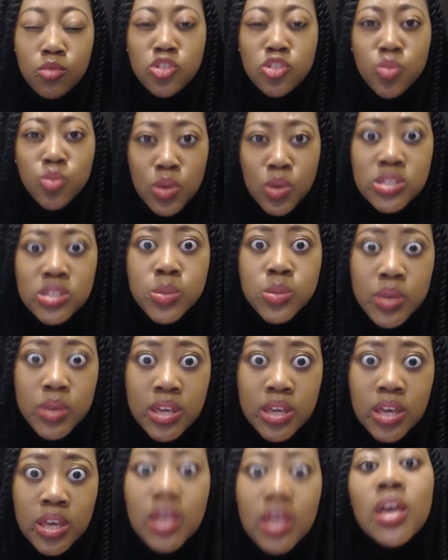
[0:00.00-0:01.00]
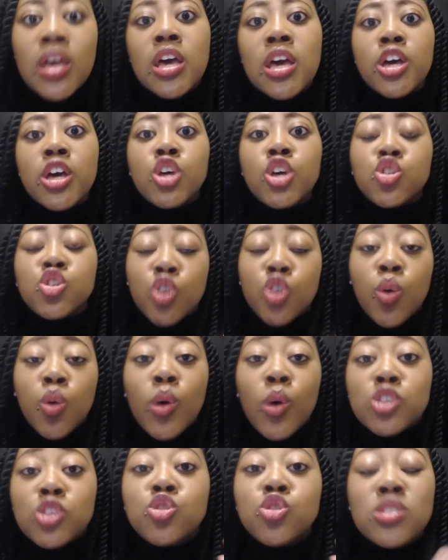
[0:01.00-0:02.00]
is once a week. So you
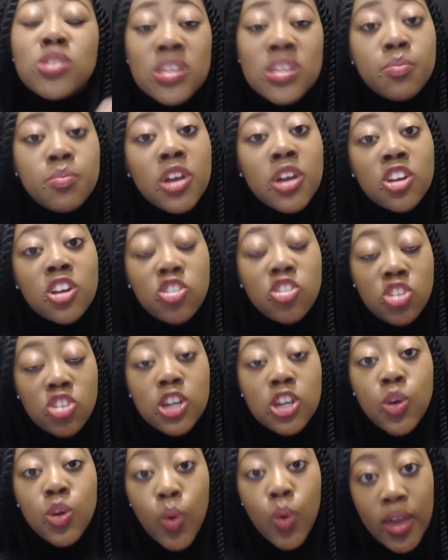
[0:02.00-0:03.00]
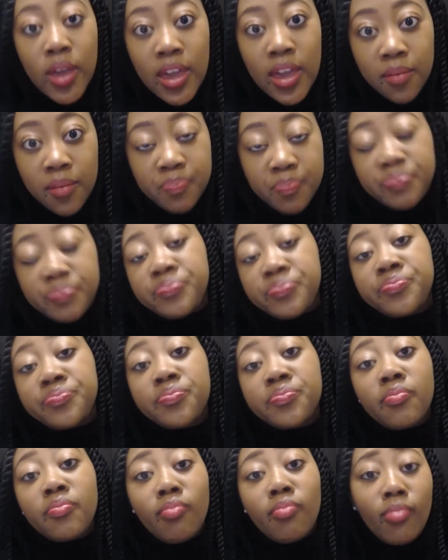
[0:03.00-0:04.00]
want to deep condition your hair,
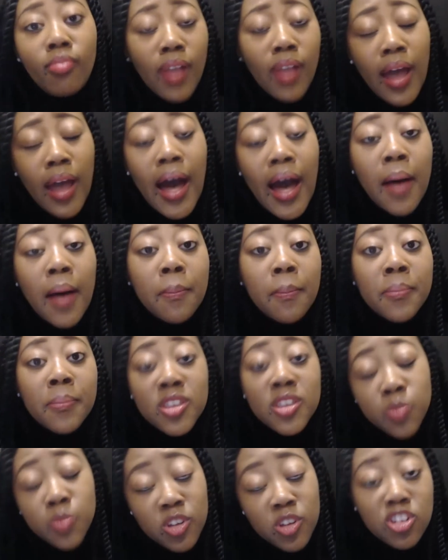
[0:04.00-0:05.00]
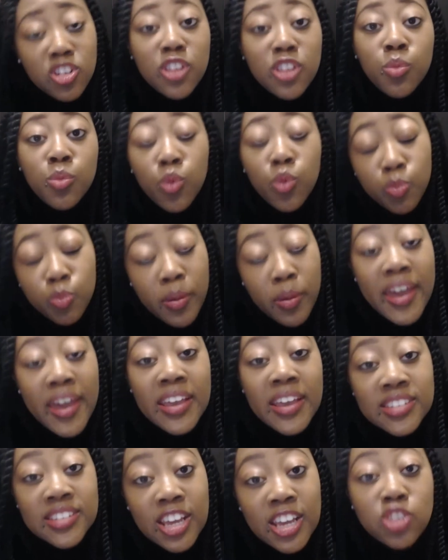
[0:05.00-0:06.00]
especially paying
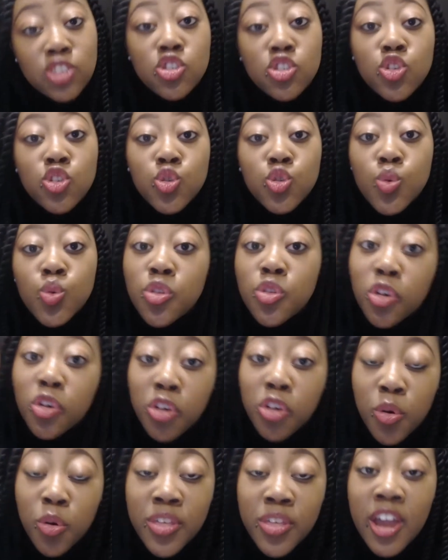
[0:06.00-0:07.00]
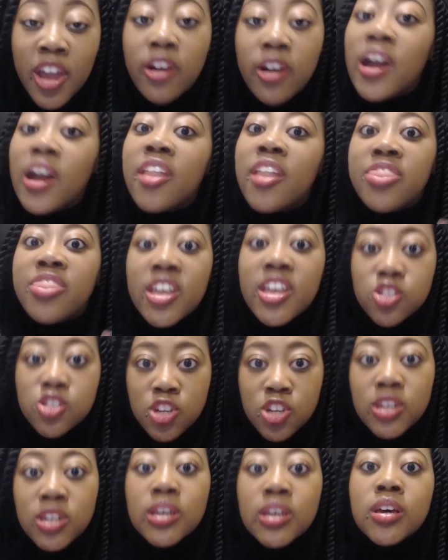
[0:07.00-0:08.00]
attention to the growth area. That's
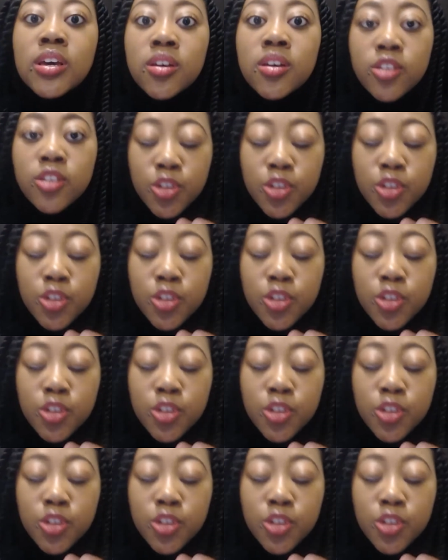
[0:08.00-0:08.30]
gonna,